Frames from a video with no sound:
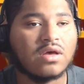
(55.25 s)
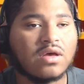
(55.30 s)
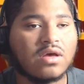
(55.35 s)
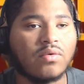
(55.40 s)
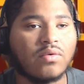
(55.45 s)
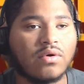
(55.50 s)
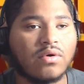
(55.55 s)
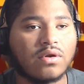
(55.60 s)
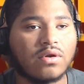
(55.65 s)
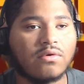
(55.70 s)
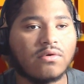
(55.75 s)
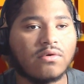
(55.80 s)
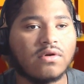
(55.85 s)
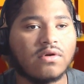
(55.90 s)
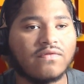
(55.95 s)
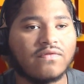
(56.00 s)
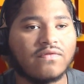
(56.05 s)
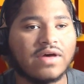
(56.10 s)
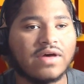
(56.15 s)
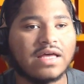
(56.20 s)
We're on the road
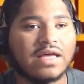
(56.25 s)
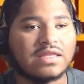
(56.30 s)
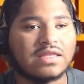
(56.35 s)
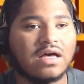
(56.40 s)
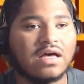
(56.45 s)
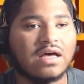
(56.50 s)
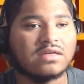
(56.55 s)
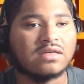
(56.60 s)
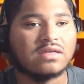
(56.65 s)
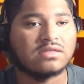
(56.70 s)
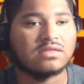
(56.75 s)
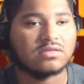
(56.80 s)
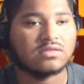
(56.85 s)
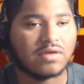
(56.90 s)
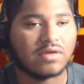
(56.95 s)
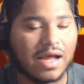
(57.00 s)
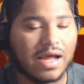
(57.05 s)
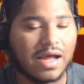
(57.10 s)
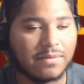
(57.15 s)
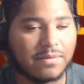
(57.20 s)
to 5,000
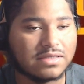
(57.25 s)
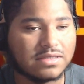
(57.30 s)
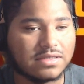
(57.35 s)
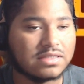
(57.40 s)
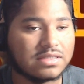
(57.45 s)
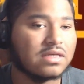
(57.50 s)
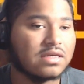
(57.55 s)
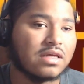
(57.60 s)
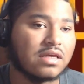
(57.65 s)
subscribers.